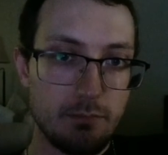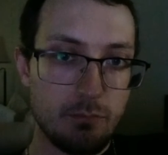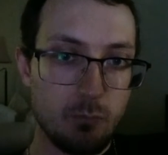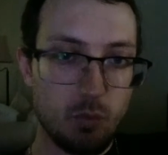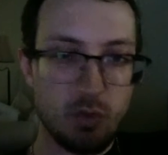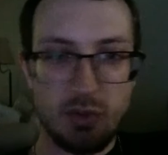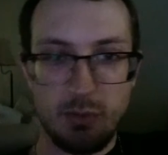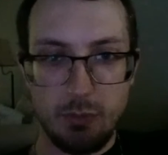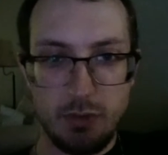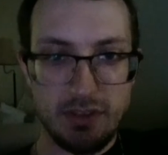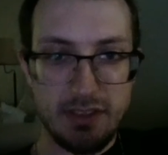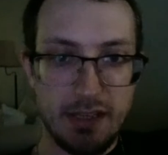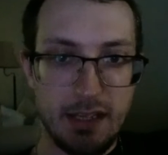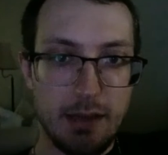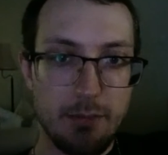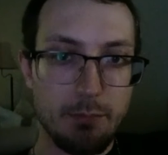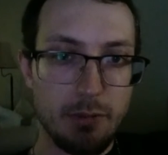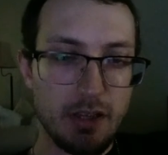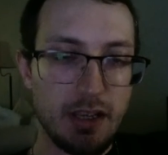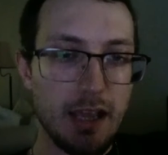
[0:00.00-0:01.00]
once
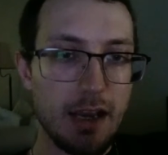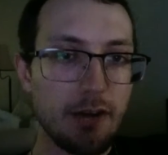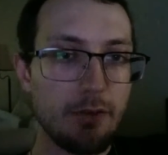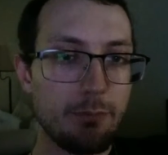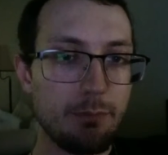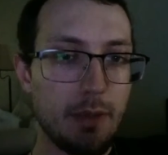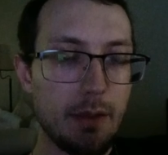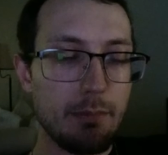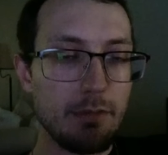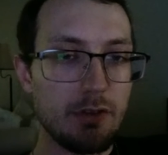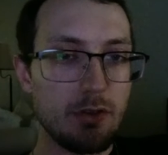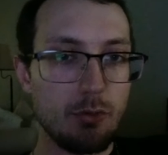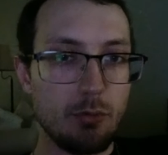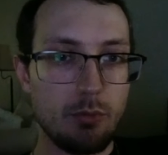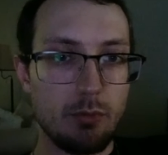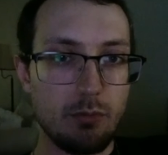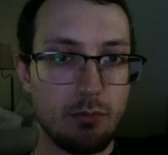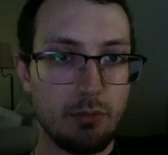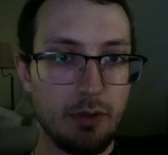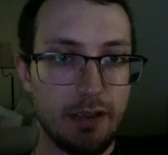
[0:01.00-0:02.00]
again, but kind of maybe
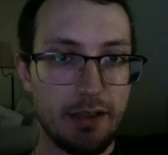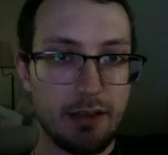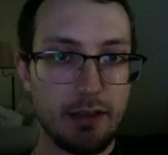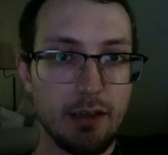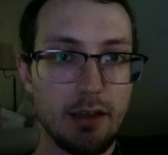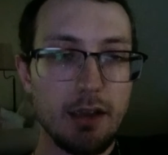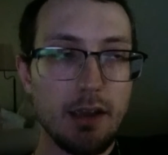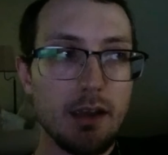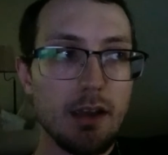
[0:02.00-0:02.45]
do like,